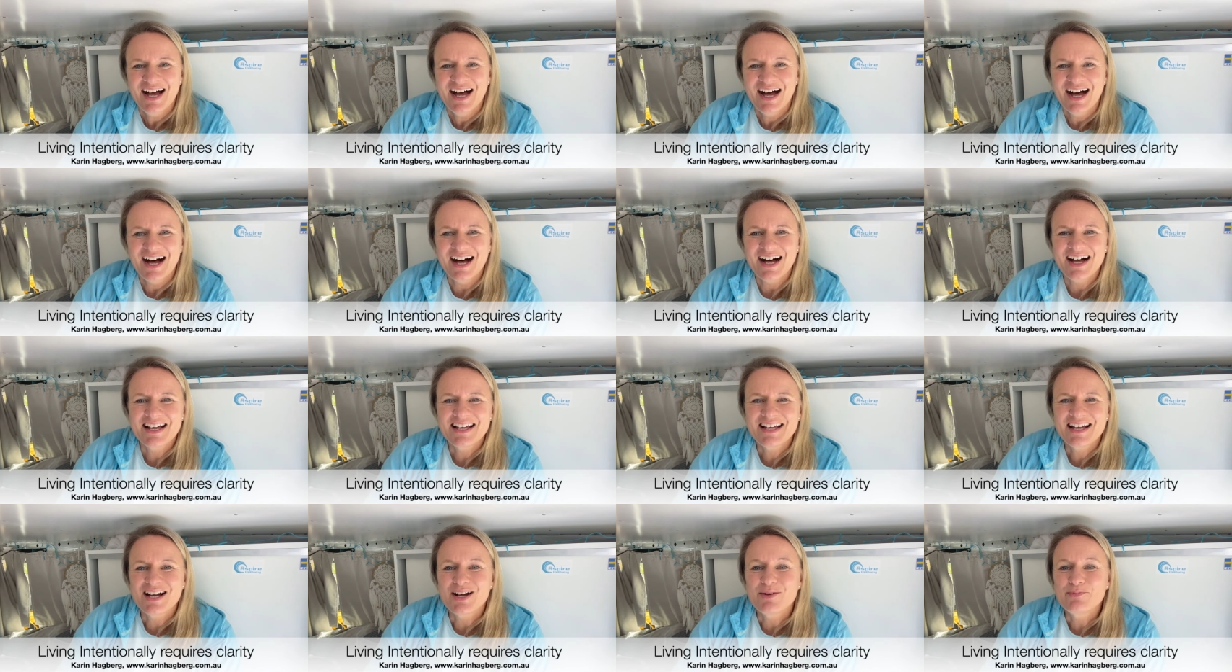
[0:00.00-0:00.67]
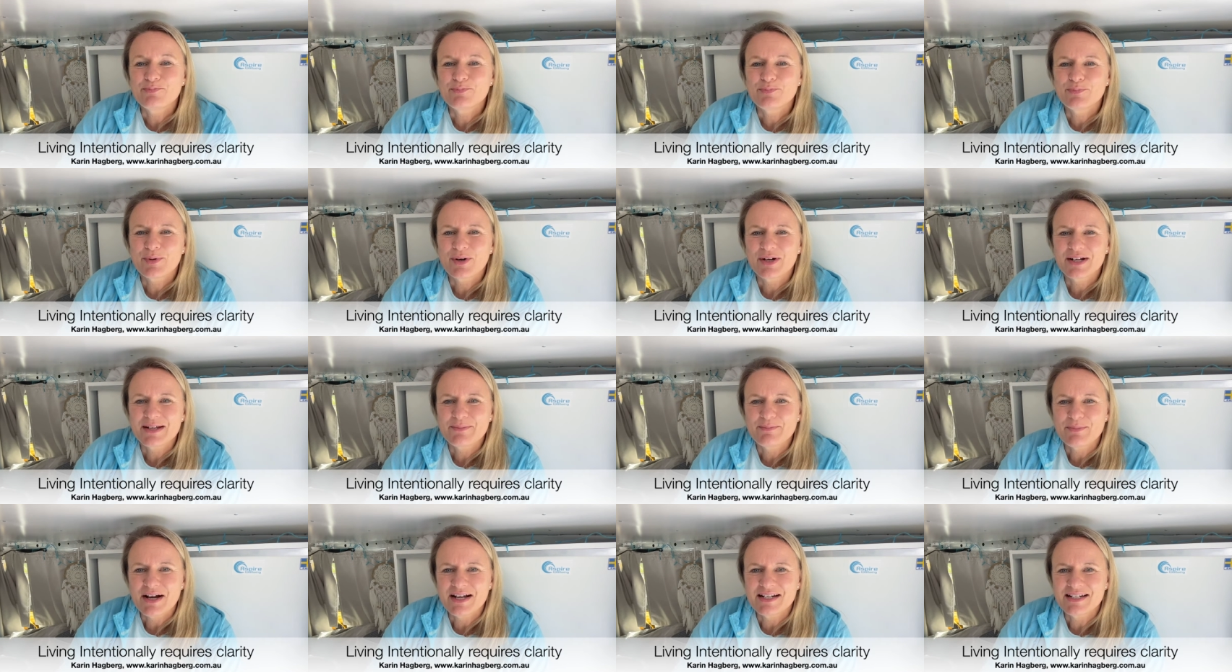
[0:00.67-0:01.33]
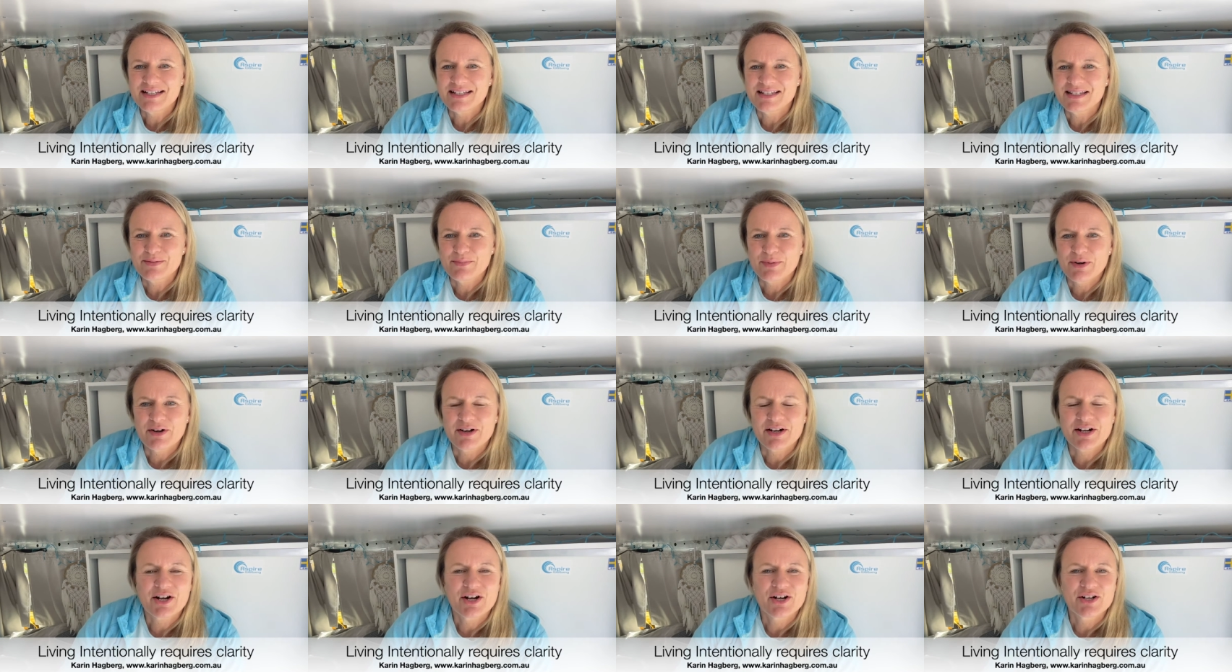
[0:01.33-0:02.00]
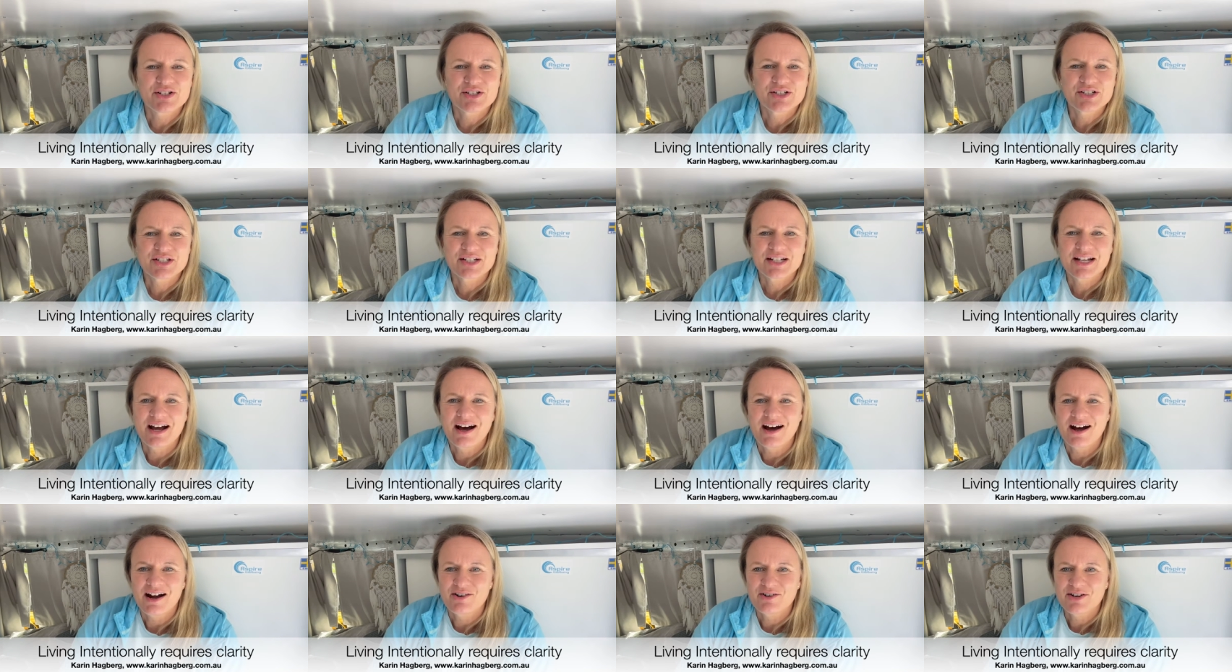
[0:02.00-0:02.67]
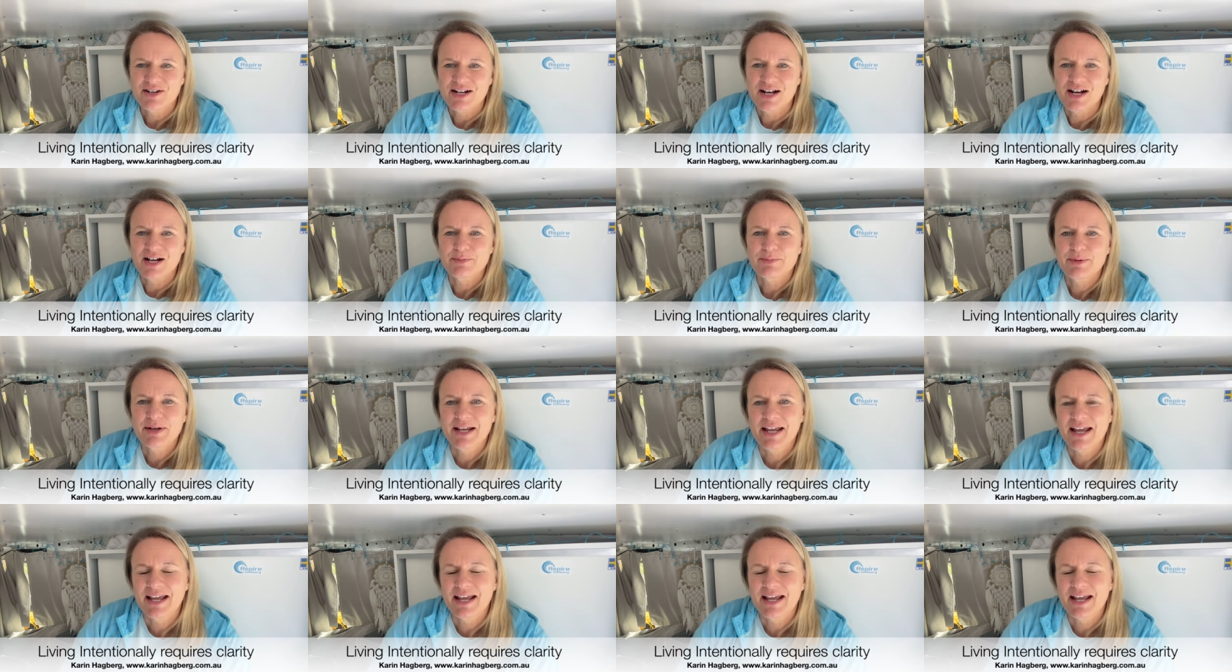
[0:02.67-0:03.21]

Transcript: Hi, I'm Body, Mind, and Spirit Coach Karin Hagberg,